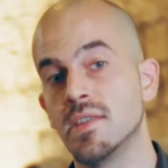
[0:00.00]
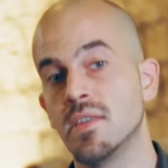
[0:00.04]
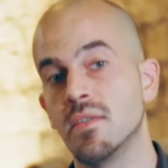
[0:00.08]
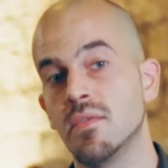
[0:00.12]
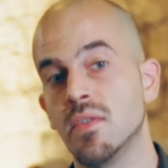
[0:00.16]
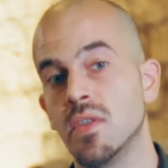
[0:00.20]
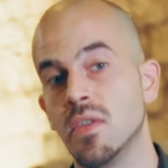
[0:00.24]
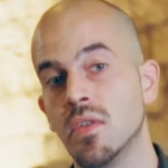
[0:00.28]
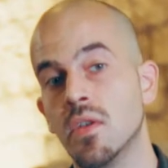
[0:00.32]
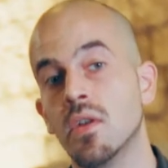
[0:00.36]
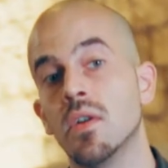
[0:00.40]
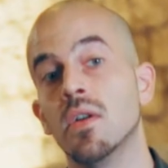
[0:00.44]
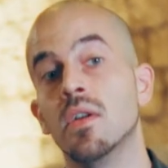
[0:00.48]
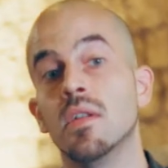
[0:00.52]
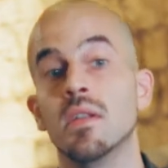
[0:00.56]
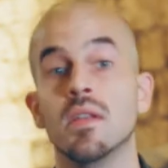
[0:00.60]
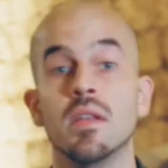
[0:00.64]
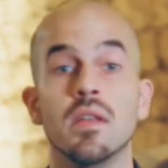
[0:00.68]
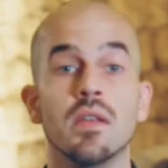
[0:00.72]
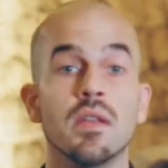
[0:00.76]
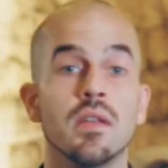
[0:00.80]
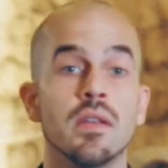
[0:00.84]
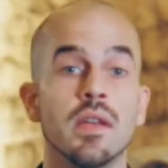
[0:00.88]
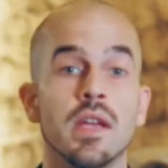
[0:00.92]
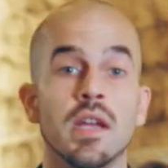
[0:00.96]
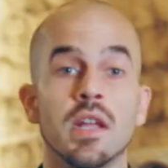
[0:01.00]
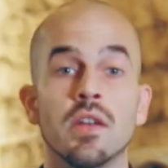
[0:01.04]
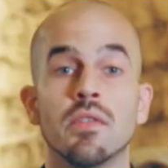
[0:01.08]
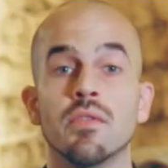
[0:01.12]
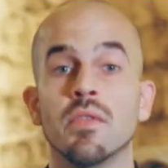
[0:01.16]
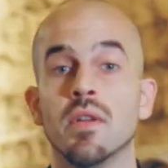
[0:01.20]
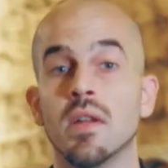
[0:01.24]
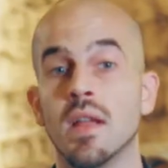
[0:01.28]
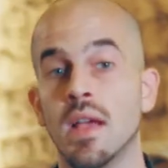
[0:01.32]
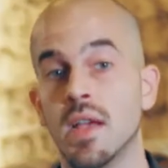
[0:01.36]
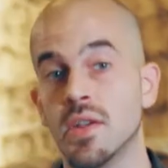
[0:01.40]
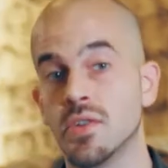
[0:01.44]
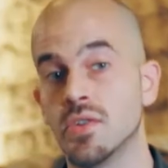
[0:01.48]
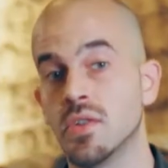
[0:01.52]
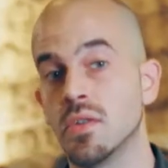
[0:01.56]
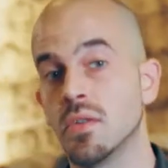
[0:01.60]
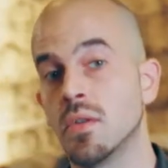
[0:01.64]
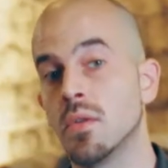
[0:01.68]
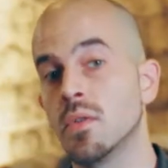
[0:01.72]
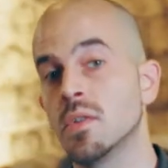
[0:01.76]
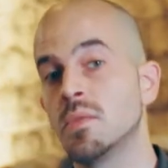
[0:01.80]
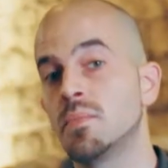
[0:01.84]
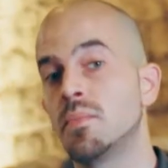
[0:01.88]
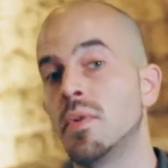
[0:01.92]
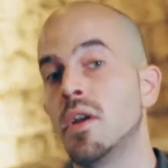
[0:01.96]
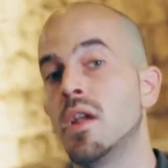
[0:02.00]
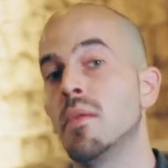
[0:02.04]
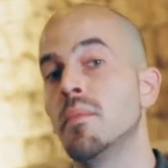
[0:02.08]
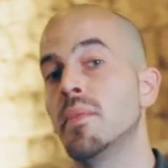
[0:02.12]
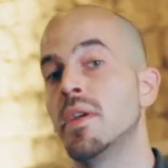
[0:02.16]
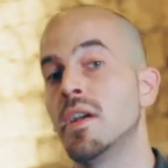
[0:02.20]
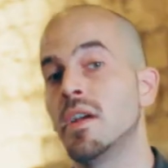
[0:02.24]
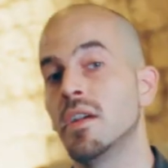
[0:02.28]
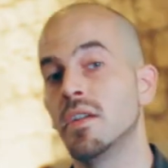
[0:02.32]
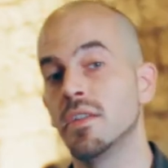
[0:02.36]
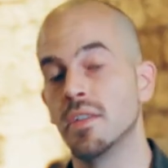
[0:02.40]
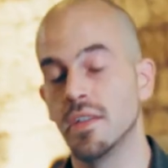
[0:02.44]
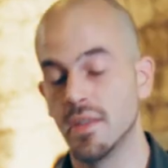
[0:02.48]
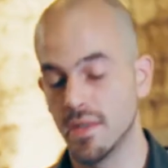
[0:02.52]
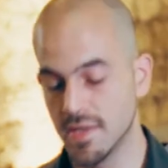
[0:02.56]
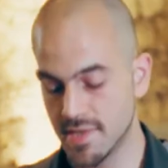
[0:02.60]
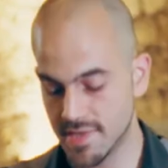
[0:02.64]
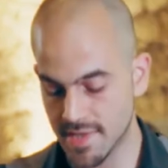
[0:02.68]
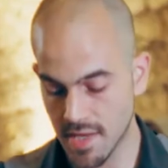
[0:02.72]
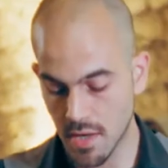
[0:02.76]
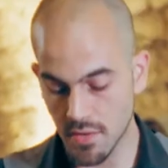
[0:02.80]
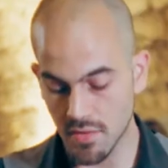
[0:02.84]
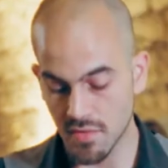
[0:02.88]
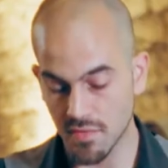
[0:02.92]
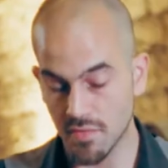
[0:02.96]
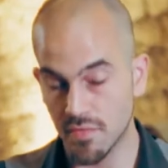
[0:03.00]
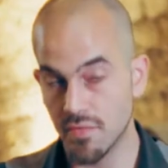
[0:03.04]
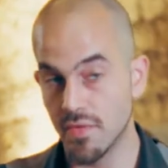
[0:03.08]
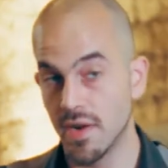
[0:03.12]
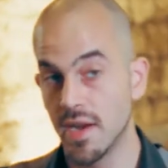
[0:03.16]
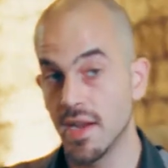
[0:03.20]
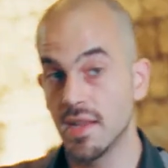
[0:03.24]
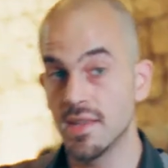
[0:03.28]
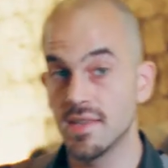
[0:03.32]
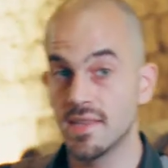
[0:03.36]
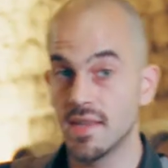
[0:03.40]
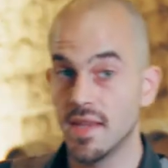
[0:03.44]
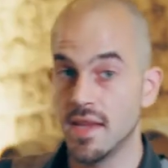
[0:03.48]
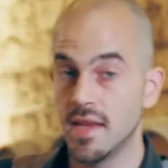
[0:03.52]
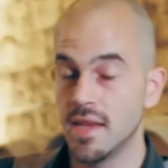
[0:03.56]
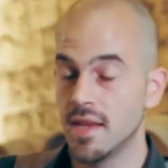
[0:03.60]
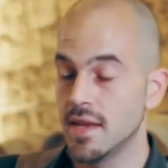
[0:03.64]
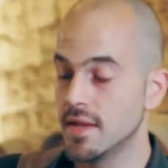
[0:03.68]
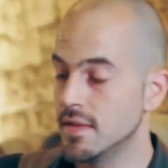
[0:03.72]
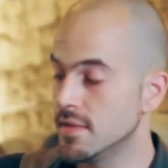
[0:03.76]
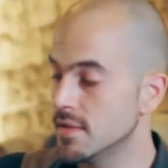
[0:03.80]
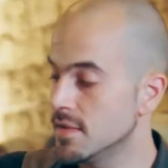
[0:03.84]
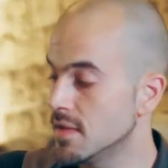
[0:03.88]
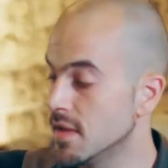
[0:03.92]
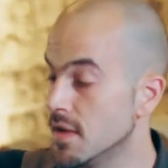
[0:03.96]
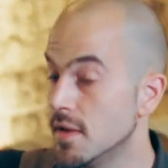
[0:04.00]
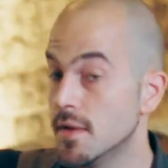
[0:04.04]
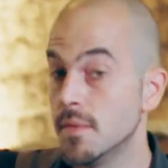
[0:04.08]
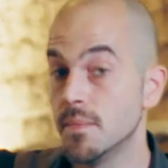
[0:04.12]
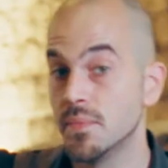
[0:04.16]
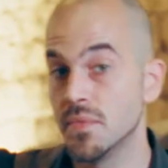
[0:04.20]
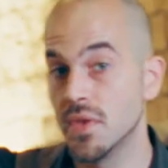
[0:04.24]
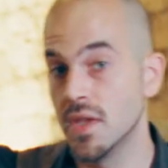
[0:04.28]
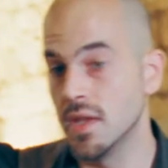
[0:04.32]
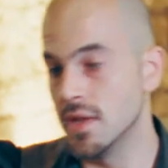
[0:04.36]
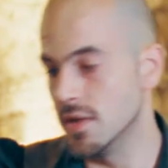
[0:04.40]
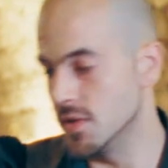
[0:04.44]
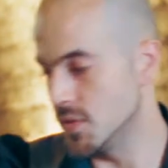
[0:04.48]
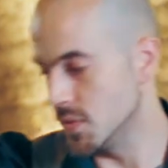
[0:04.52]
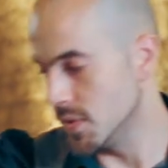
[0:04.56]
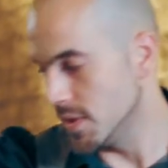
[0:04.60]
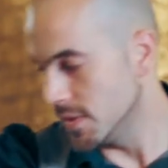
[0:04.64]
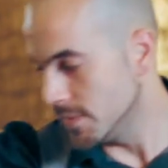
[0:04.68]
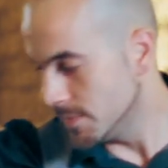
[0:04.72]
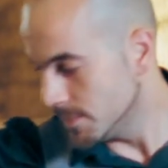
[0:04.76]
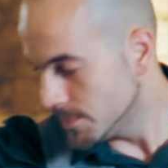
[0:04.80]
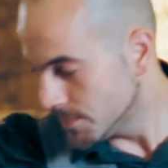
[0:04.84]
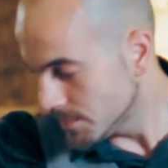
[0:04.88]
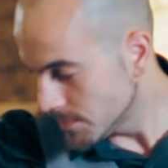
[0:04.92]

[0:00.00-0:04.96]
Sauvignon and Grenache. And it grows primarily in the south of France and in Israel.